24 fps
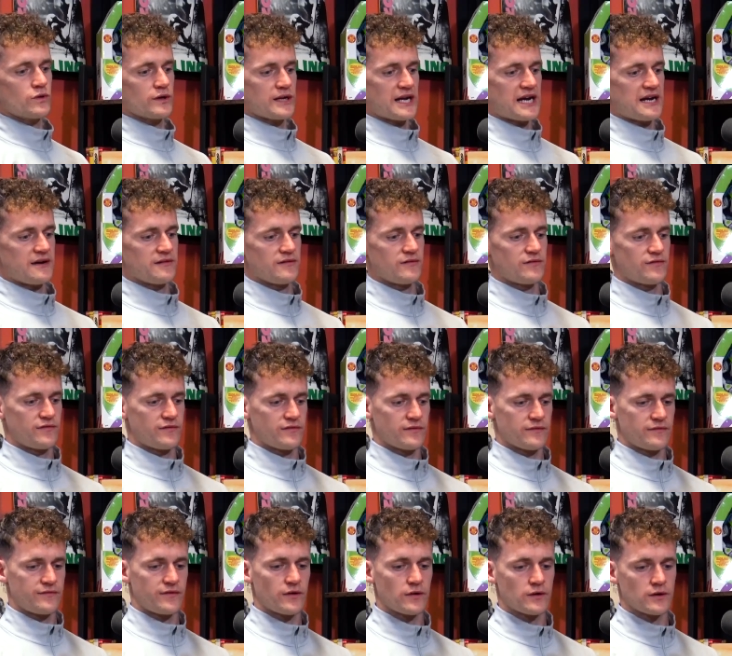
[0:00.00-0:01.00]
have
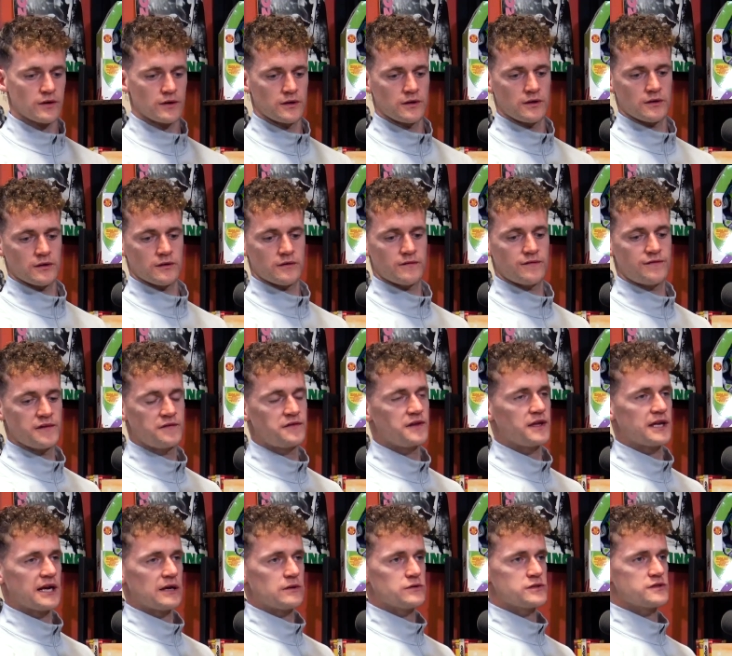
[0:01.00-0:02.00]
fucking fifty
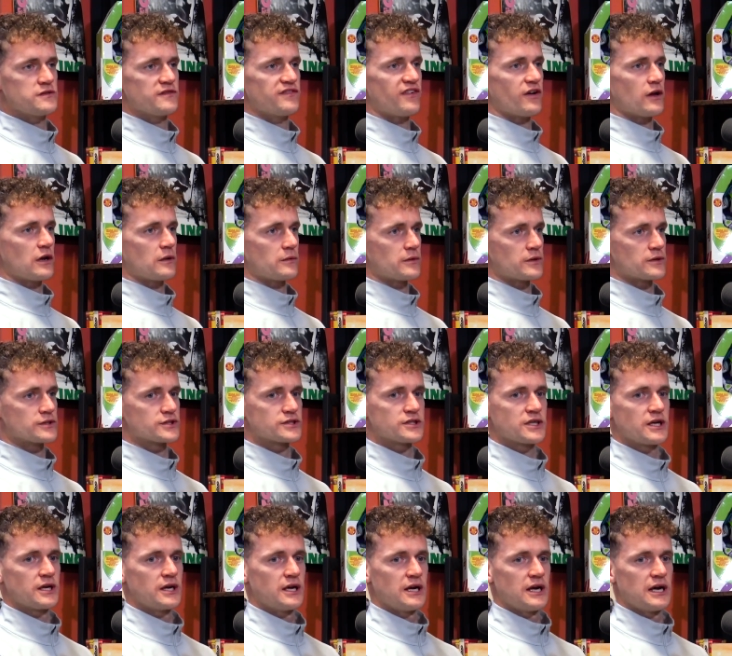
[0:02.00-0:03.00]
thousand followers
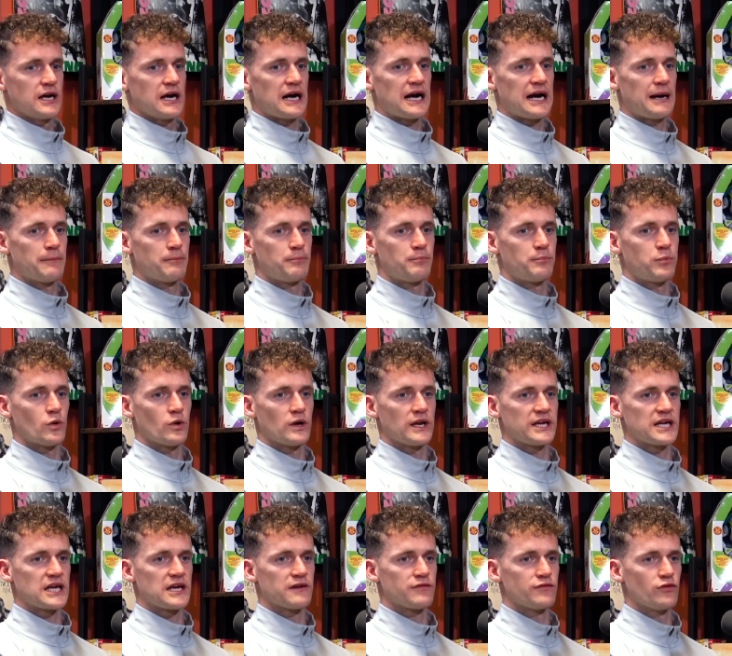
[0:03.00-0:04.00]
but
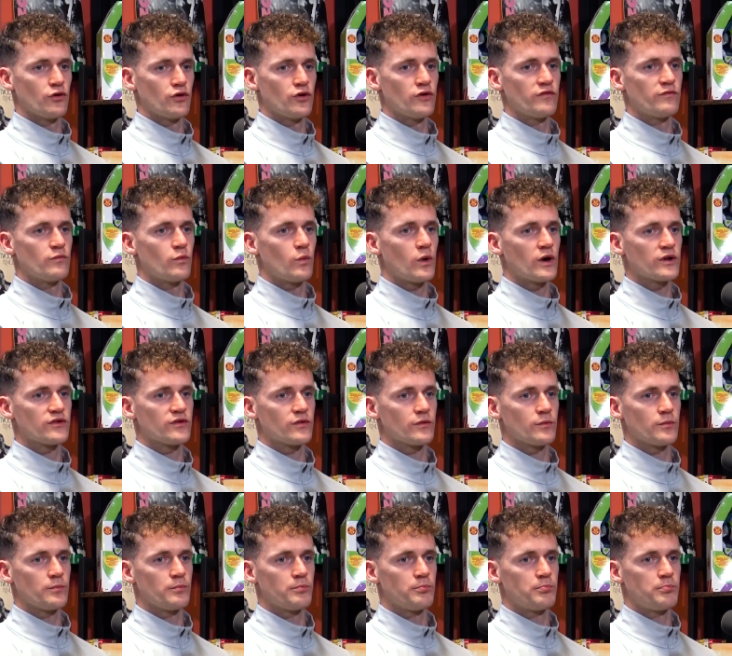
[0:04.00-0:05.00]
like, if none of them want
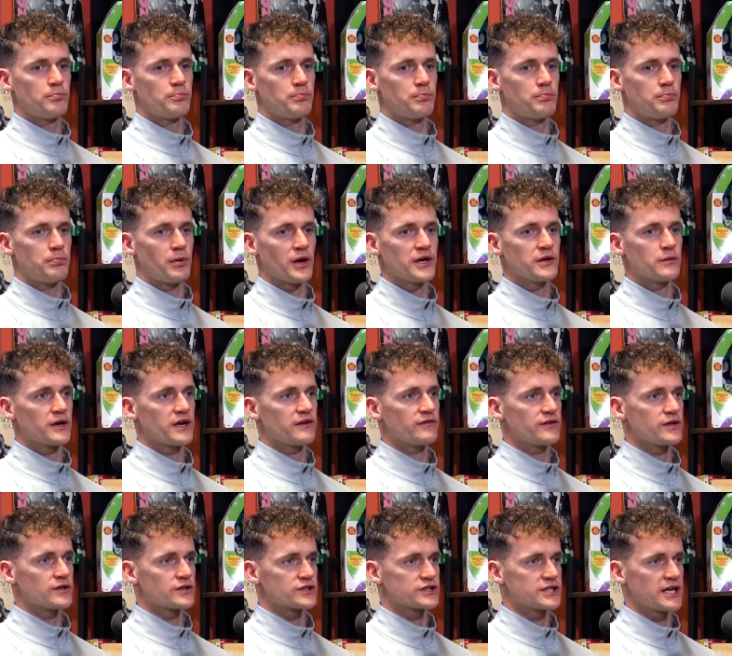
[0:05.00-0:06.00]
to buy whatever
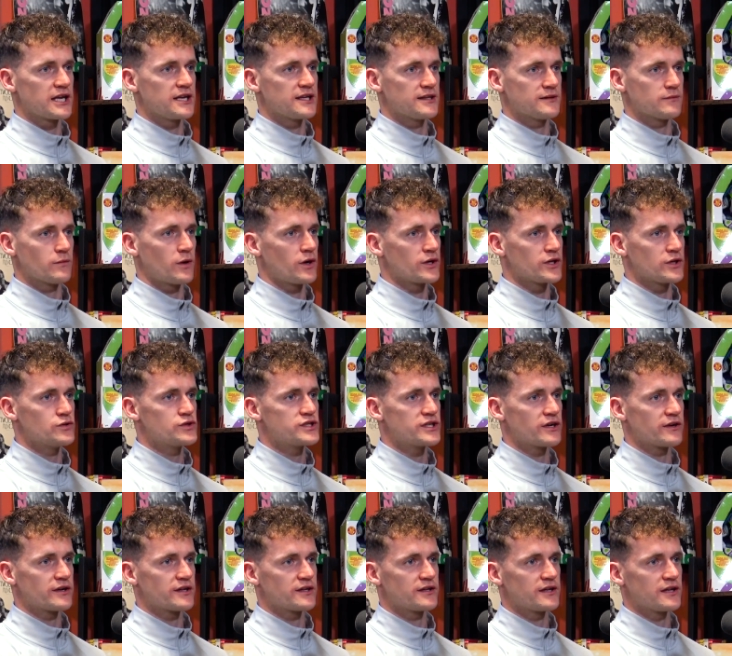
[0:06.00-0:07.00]
you're selling, have you got
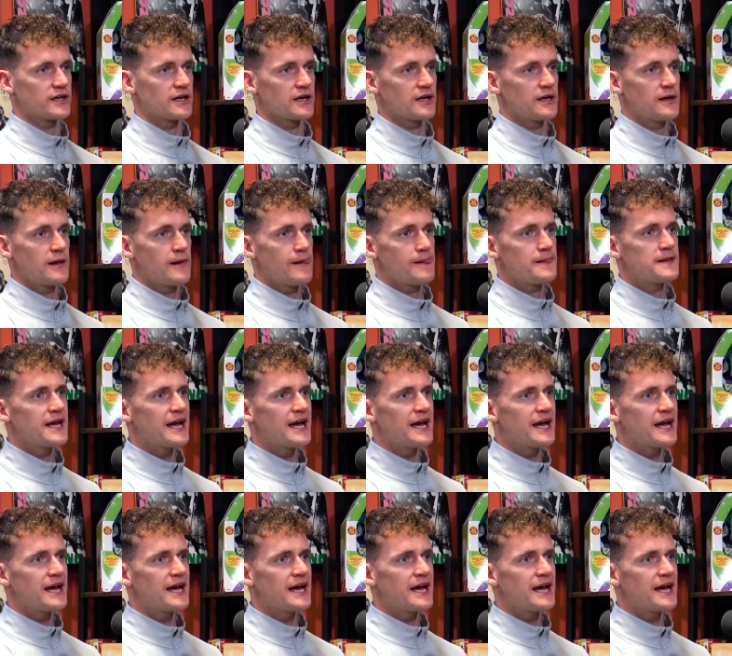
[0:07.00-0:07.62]
nothing to, to sell? Yeah,